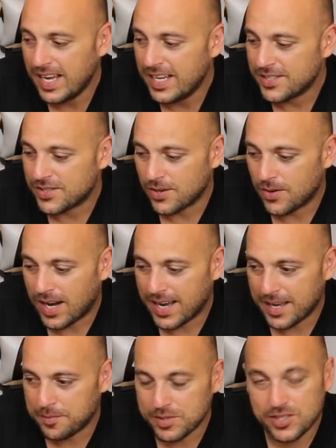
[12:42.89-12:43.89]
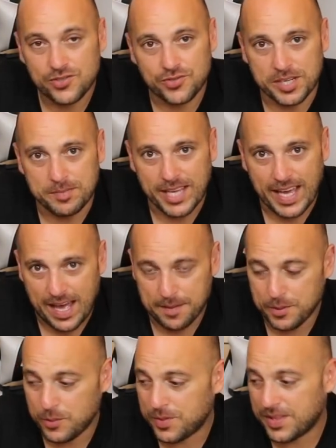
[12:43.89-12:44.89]
So I am extremely
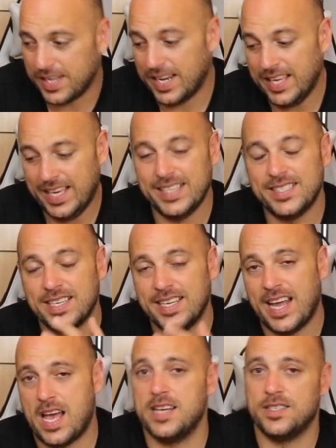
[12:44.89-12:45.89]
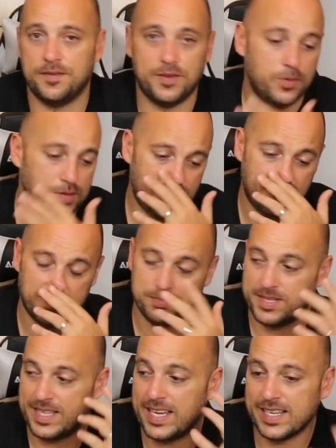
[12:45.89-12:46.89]
happy with it. Yes, it has a few issues,
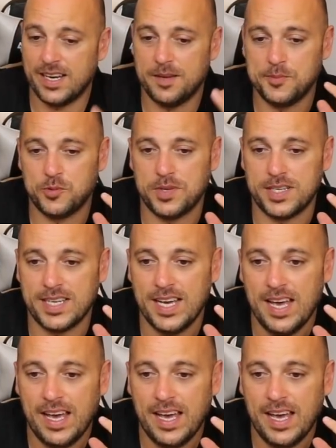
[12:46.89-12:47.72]
but that comes with